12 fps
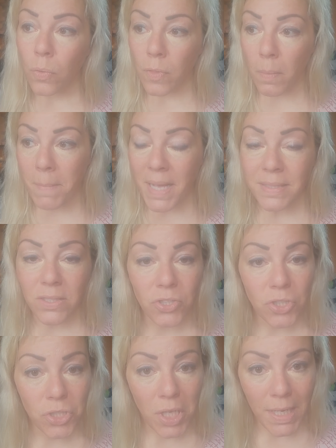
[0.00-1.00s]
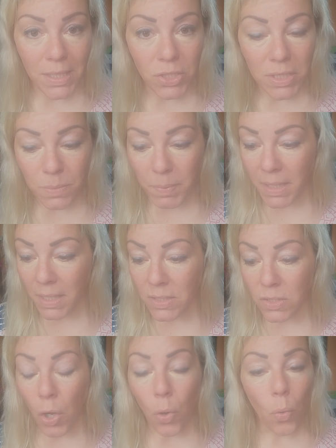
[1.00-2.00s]
The message changes
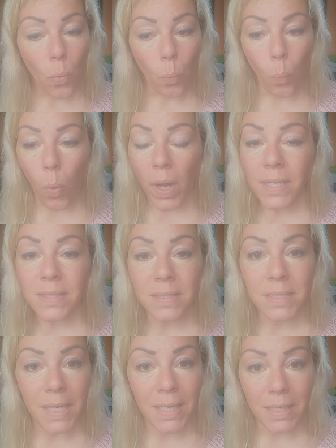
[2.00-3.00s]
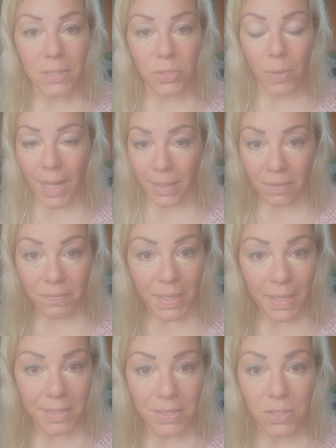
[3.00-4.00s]
because what is needed to
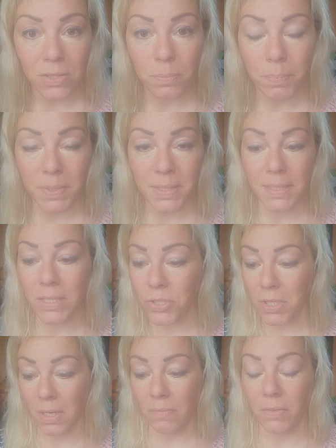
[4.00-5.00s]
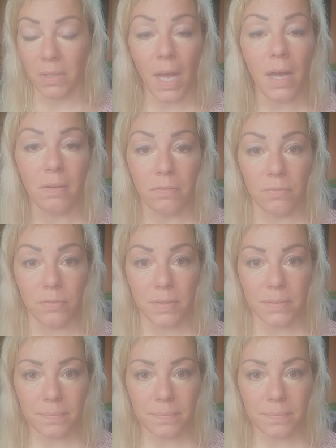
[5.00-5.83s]
elevate us to the position of love.